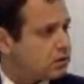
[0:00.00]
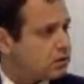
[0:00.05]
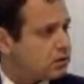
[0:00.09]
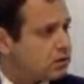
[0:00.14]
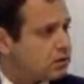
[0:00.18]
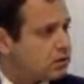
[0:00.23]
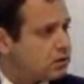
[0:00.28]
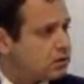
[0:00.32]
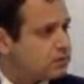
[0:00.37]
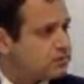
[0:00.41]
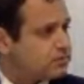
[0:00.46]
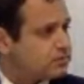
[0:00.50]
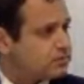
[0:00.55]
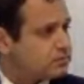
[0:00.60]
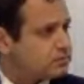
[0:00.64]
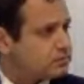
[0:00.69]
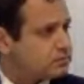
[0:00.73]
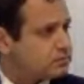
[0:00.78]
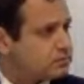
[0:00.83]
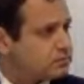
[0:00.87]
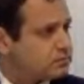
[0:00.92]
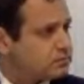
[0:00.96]

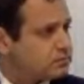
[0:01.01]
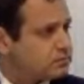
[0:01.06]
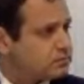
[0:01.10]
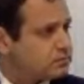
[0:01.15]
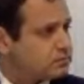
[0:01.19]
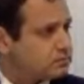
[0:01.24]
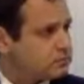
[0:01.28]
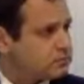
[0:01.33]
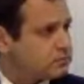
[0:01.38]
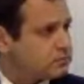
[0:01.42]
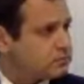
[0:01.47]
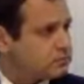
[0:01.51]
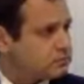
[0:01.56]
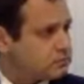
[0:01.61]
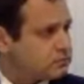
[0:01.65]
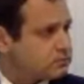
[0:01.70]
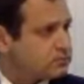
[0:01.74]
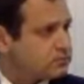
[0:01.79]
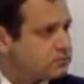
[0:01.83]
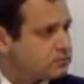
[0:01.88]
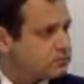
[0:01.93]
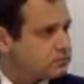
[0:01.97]

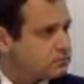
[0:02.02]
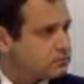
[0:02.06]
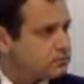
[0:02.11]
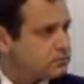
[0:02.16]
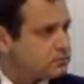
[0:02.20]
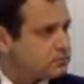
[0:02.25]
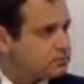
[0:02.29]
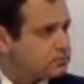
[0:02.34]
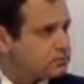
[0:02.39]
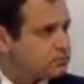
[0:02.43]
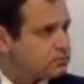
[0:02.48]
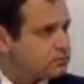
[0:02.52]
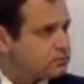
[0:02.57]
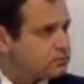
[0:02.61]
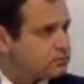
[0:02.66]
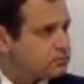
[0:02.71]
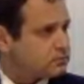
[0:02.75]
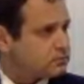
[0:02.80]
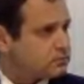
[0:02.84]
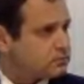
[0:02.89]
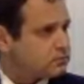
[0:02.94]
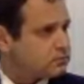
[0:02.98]

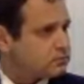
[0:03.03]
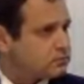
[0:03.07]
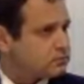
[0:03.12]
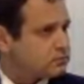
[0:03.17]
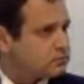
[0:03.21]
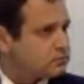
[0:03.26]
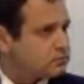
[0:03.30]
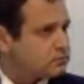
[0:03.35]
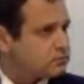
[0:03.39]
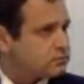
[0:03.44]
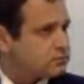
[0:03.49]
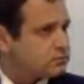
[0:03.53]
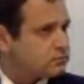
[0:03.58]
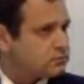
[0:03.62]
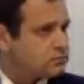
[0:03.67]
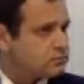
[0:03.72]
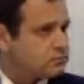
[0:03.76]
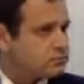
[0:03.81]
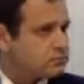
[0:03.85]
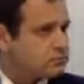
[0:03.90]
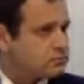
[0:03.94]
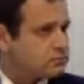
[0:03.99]

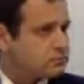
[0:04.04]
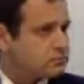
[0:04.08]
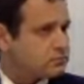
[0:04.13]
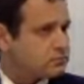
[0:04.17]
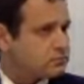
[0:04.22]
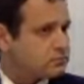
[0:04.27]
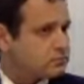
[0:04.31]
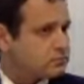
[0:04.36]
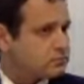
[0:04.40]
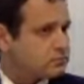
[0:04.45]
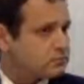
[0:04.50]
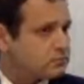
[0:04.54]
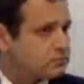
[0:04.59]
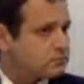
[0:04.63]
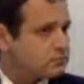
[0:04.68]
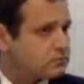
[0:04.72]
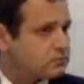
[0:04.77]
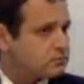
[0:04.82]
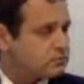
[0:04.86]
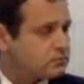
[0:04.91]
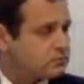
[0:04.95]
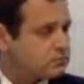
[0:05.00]

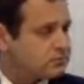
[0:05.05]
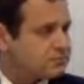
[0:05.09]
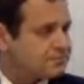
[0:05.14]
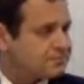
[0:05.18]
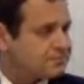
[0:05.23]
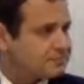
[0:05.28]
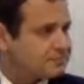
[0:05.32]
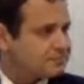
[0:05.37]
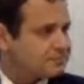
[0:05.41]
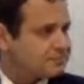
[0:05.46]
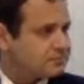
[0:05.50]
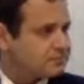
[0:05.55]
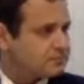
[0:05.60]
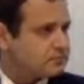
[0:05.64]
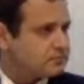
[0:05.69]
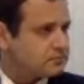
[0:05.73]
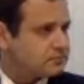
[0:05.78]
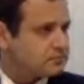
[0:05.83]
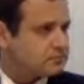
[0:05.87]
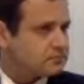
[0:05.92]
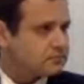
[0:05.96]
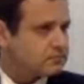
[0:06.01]

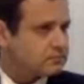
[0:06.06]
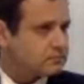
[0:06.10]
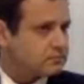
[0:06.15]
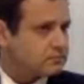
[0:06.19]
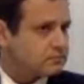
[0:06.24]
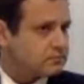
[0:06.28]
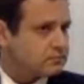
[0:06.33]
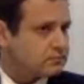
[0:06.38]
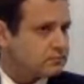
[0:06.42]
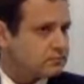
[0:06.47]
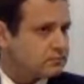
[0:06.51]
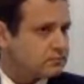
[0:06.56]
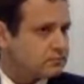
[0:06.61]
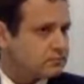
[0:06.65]
(not speaking)